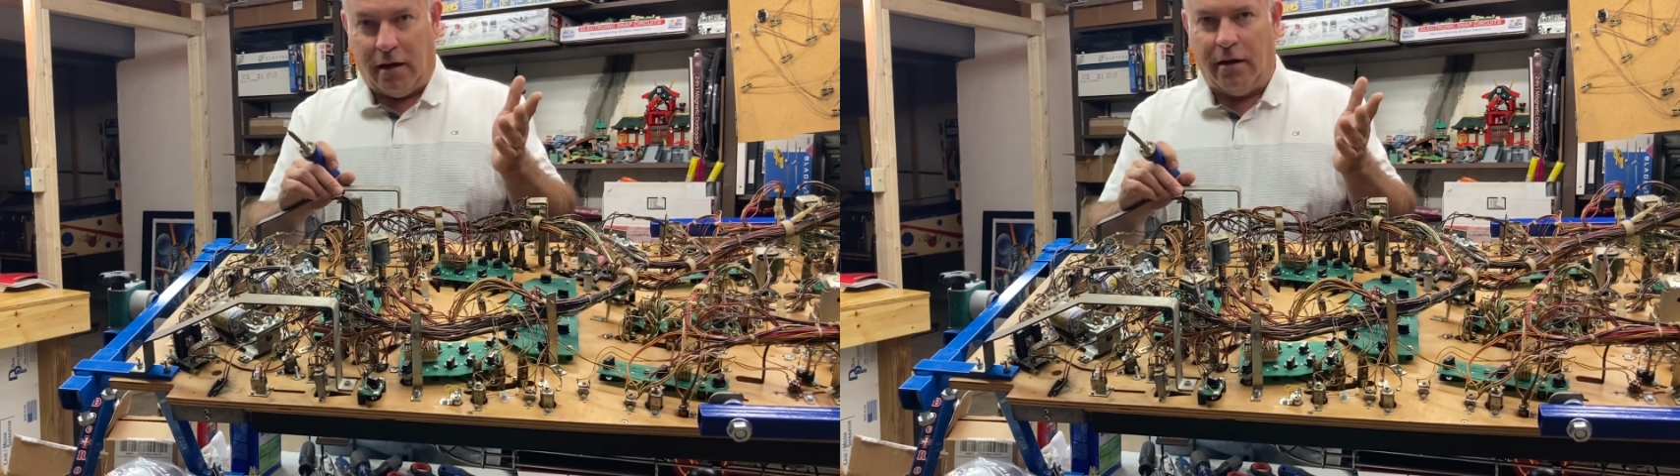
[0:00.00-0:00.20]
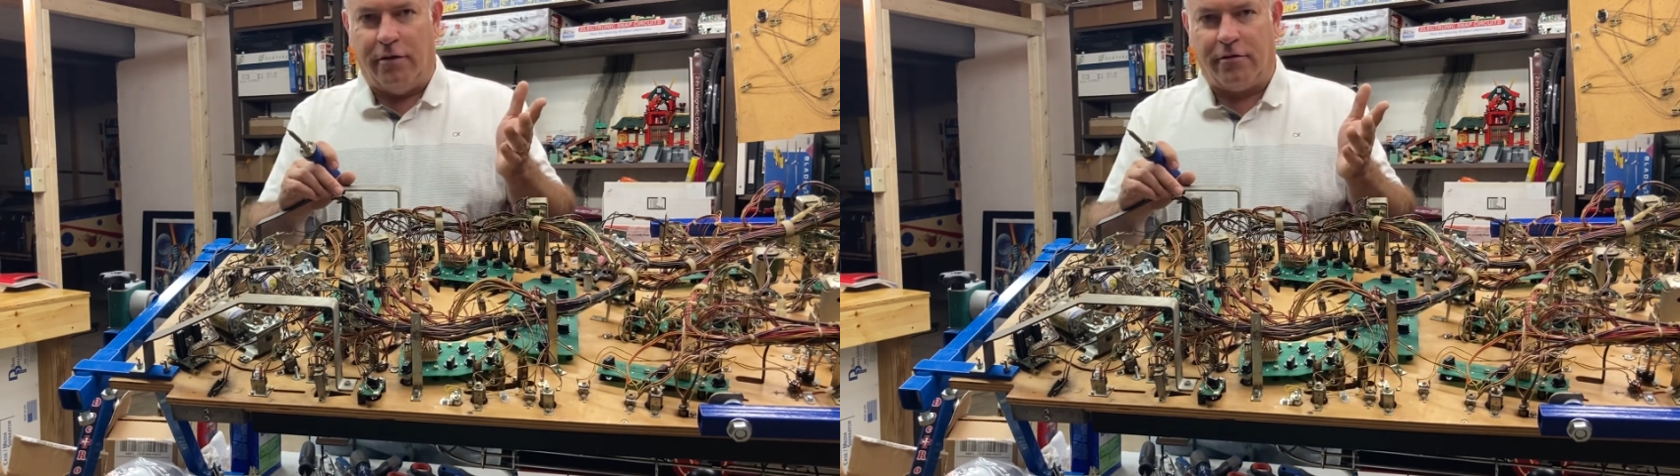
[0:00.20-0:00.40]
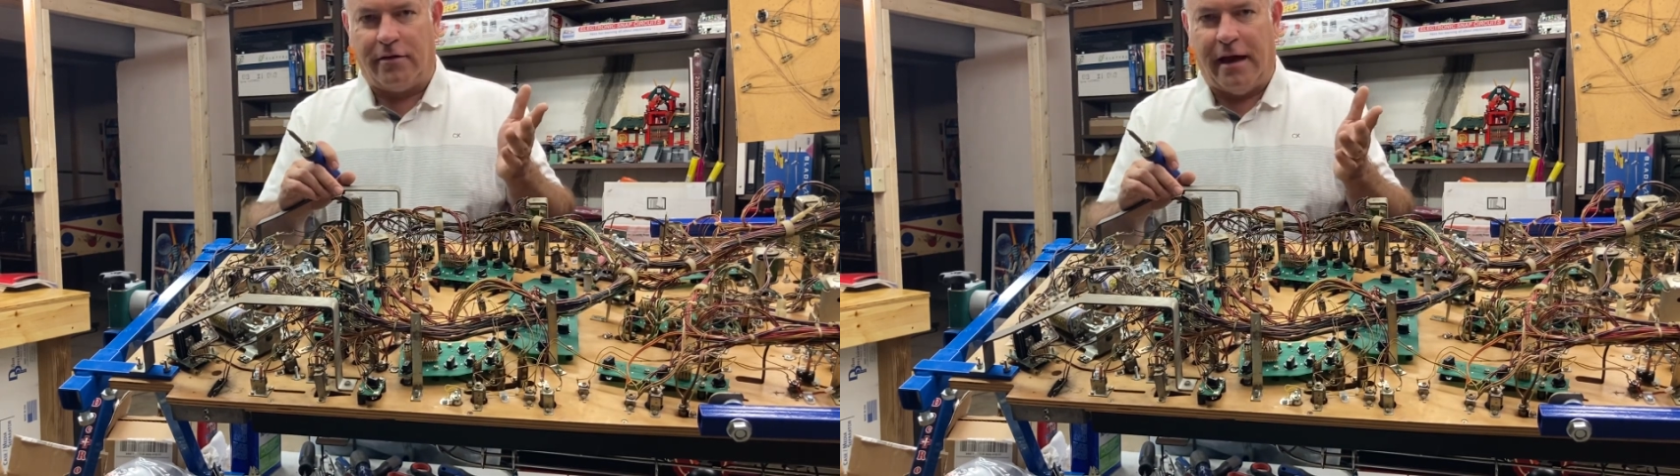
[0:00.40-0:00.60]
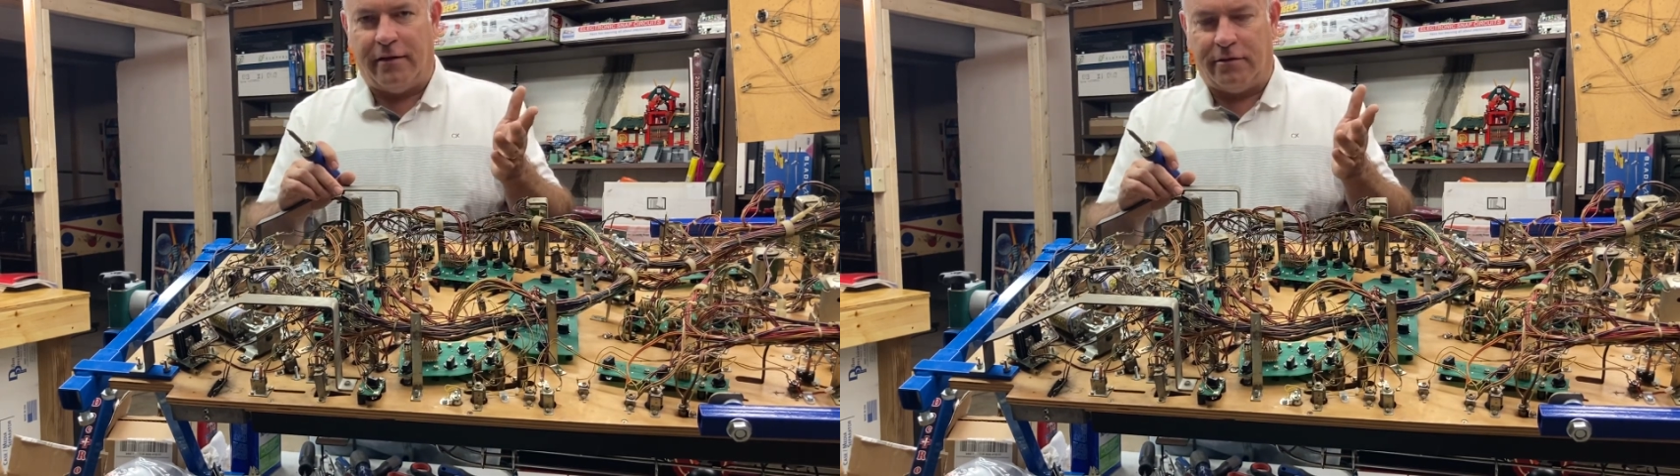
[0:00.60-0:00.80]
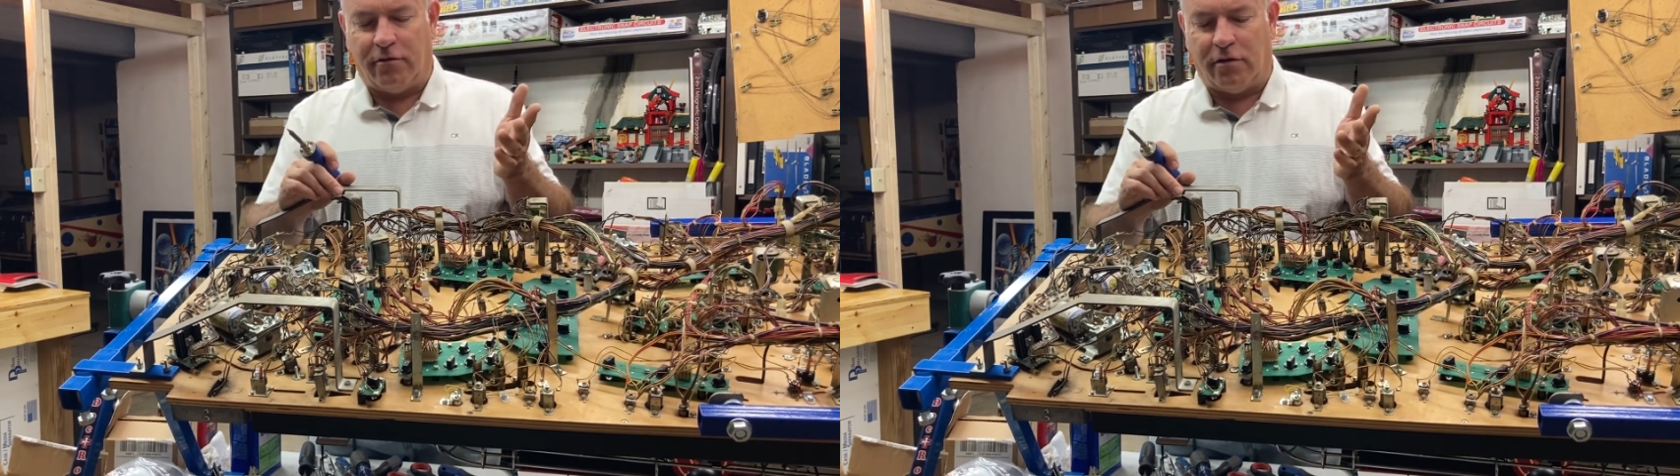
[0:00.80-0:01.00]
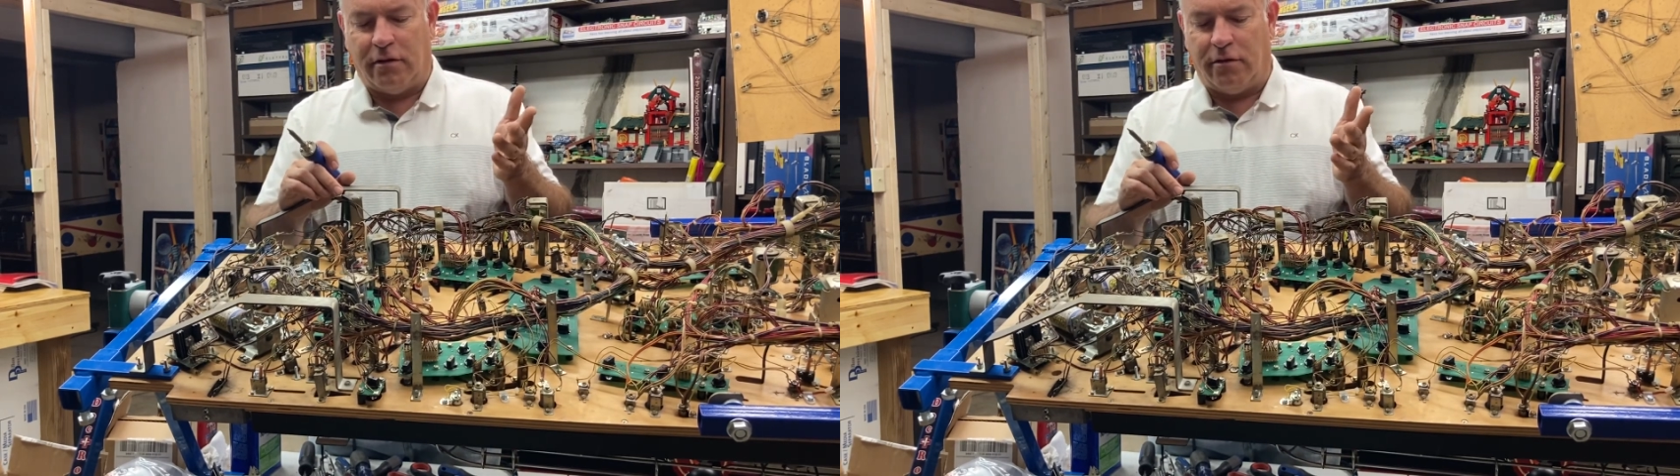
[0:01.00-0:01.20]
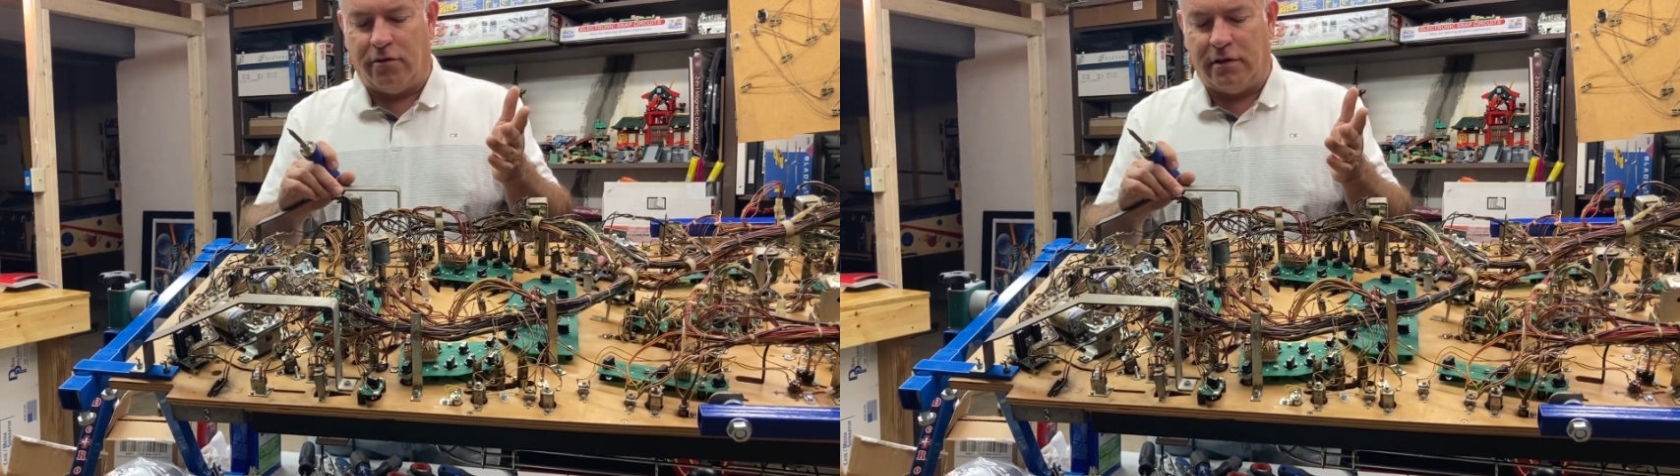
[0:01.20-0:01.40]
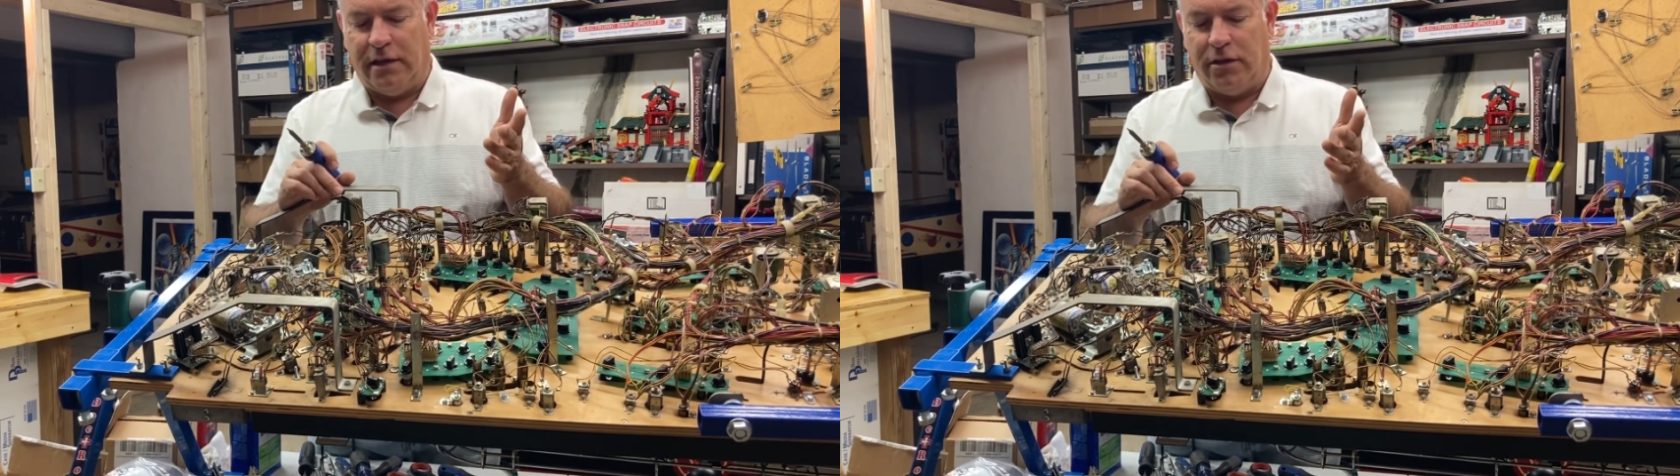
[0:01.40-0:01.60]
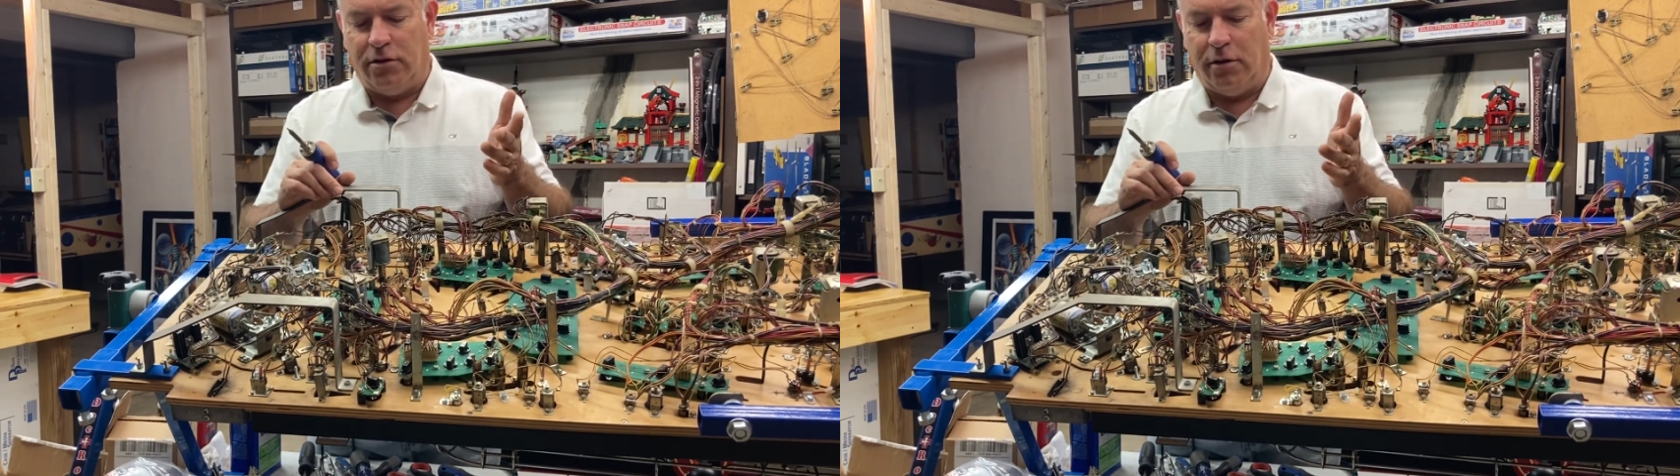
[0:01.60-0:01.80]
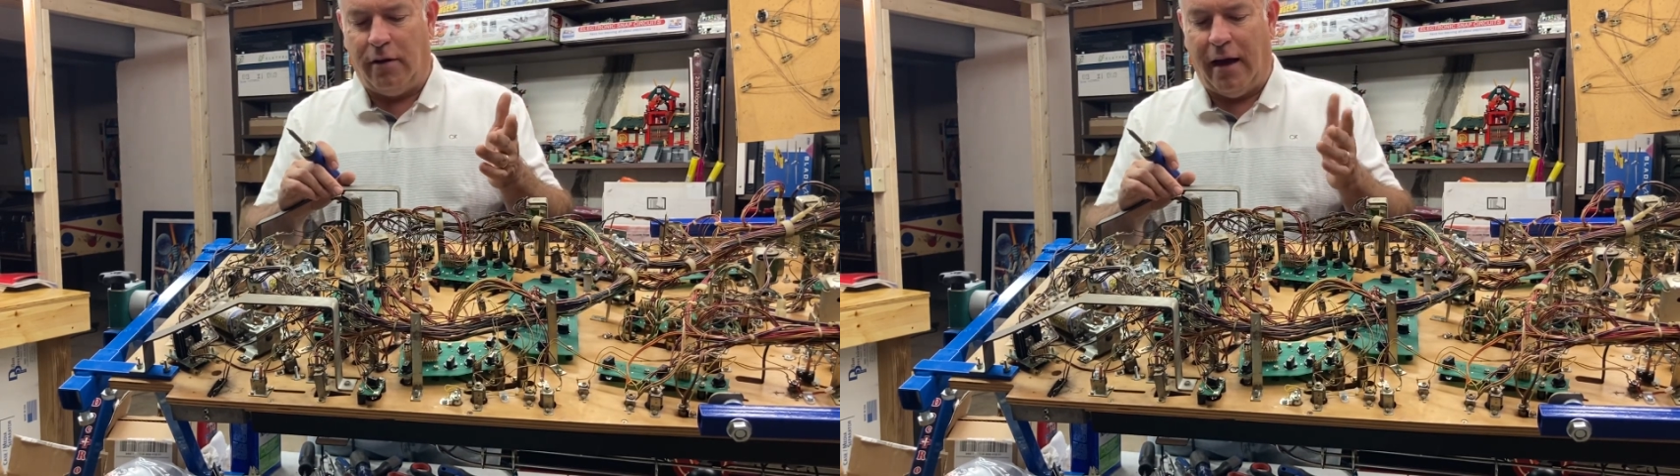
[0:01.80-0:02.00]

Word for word: another sign that there's a, there's an issue.